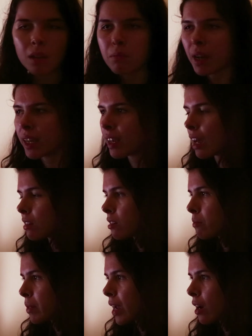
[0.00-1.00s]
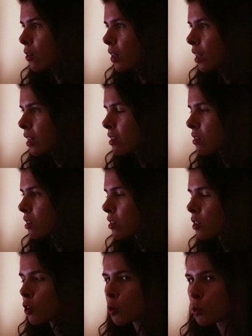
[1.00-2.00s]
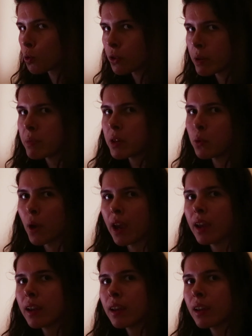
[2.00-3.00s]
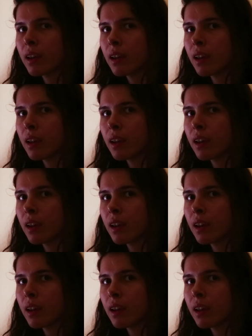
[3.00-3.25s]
My cats are meowing in such a creepy way.